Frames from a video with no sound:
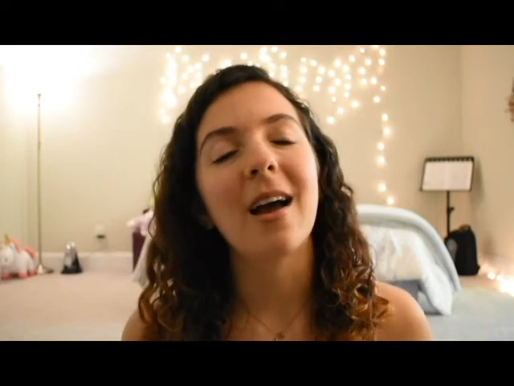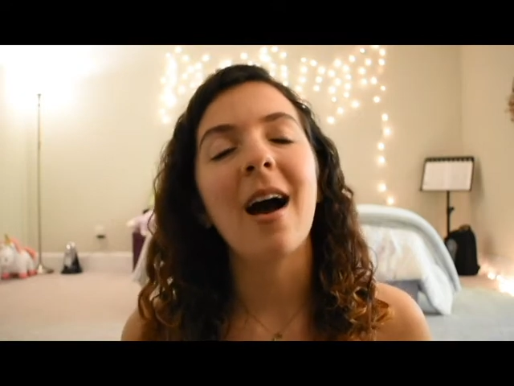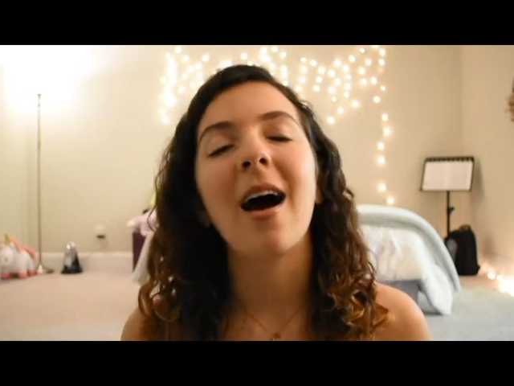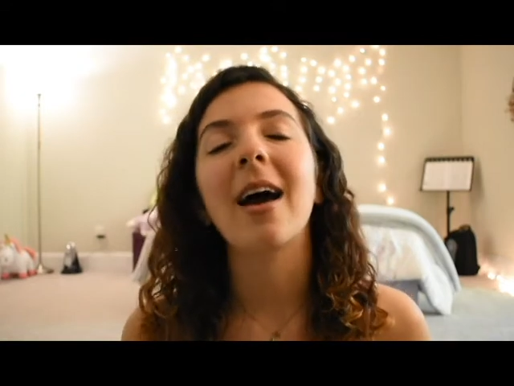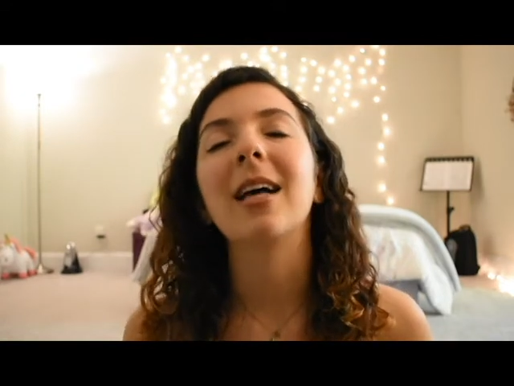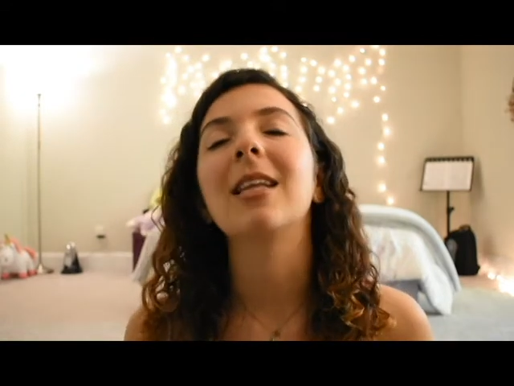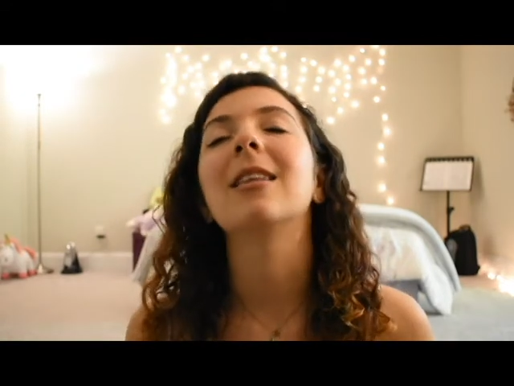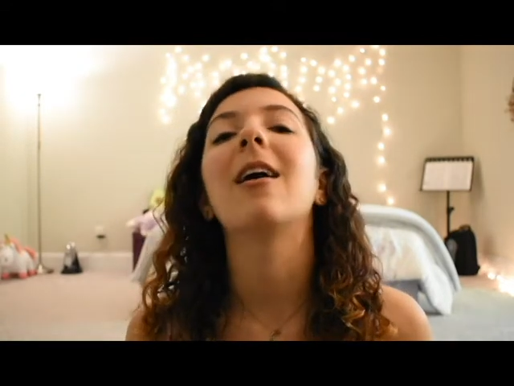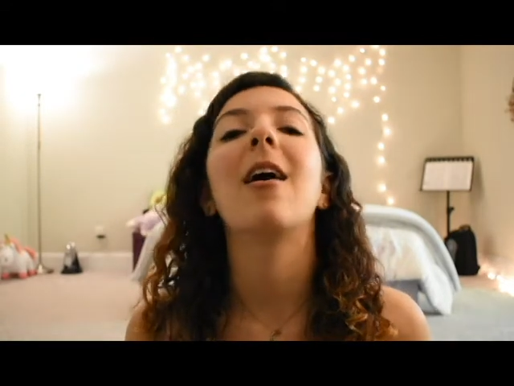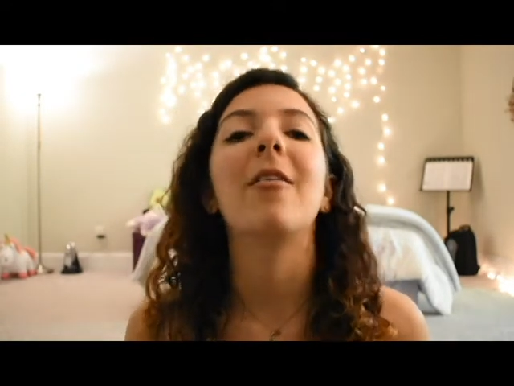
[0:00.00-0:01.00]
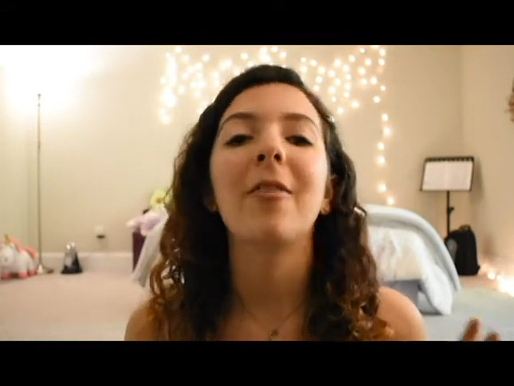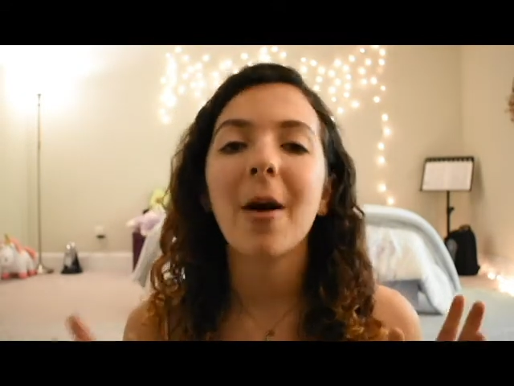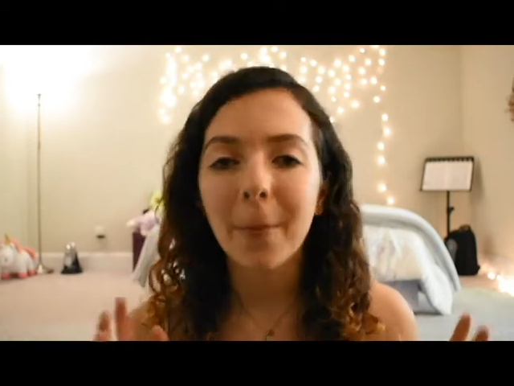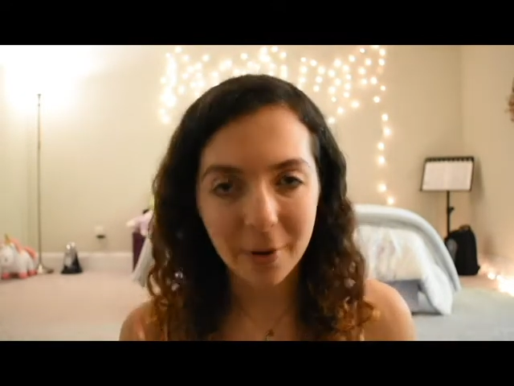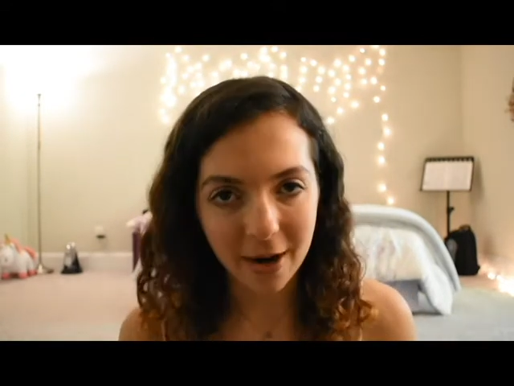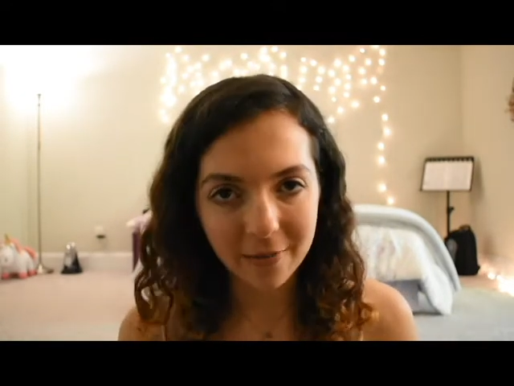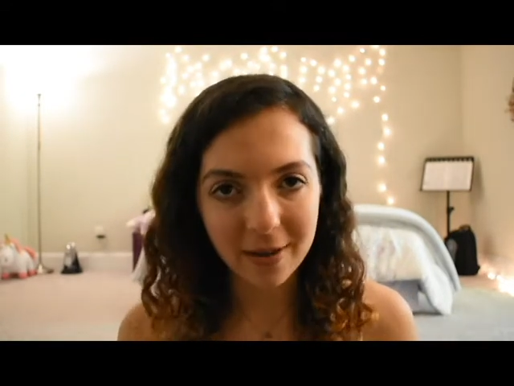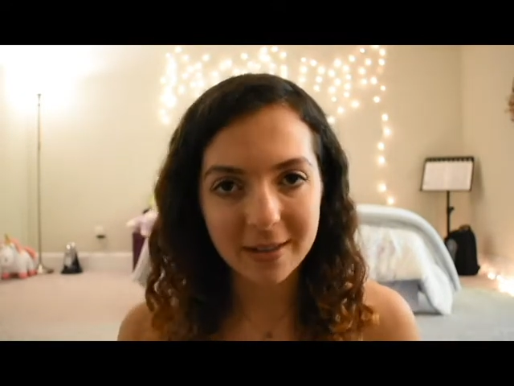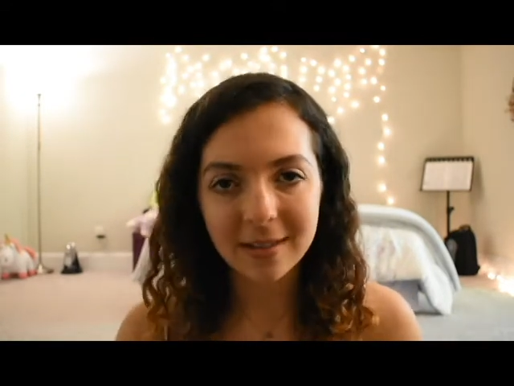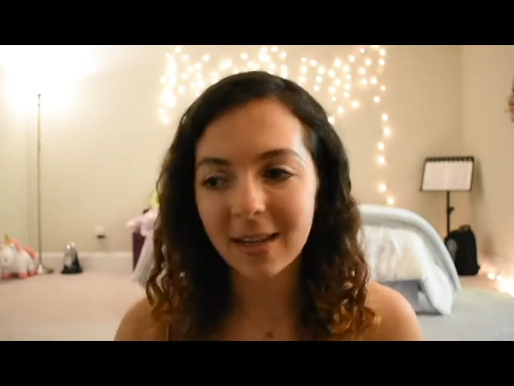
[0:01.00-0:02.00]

I love breakfast.